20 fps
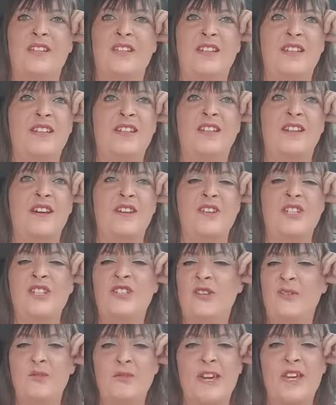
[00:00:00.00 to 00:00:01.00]
You know,
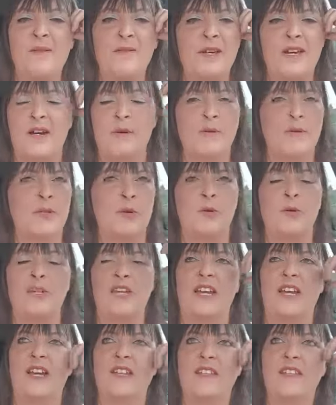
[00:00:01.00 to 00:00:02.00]
you name it, I was called
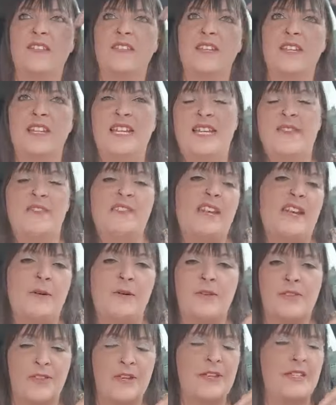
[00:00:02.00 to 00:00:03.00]
it. And even now
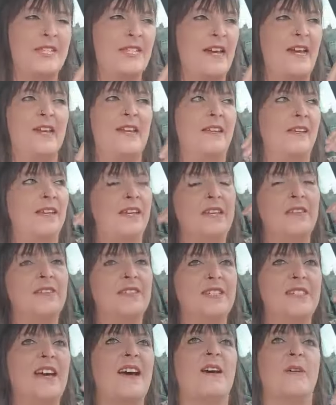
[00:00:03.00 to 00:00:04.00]
at 38,
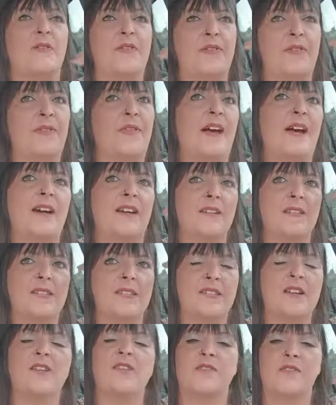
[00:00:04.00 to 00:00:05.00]
even now, that
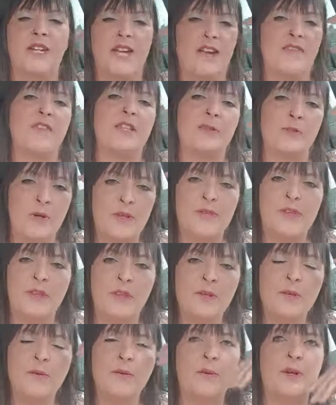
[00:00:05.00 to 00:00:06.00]
stuff carries with
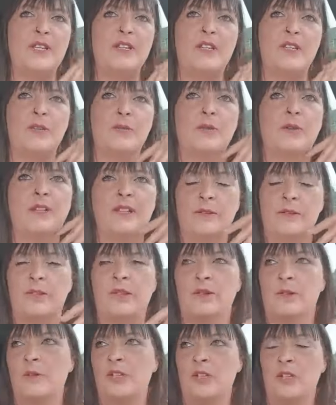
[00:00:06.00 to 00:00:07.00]
you when you
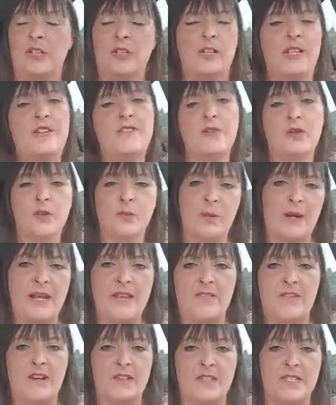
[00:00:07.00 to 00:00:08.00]
leave all the
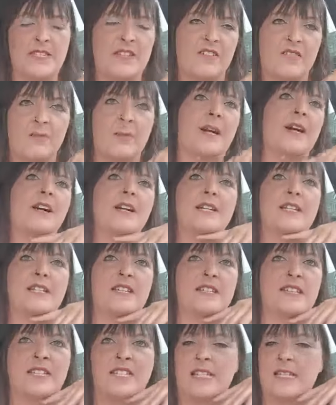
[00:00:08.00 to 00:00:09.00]
playground stuff behind
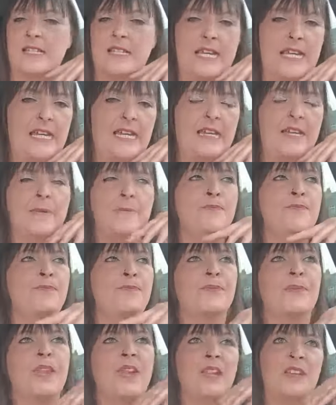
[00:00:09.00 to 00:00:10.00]
at 16. And
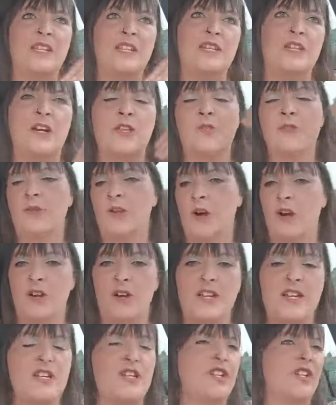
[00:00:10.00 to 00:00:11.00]
then you go through
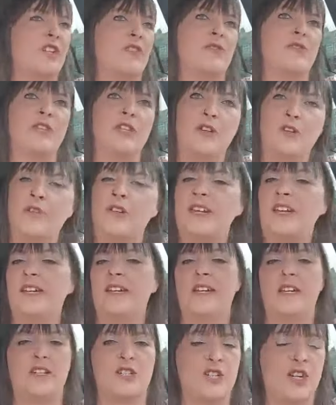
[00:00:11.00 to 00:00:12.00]
college, you go through uni,
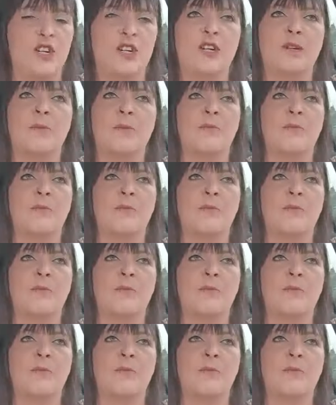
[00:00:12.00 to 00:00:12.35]
you get a job,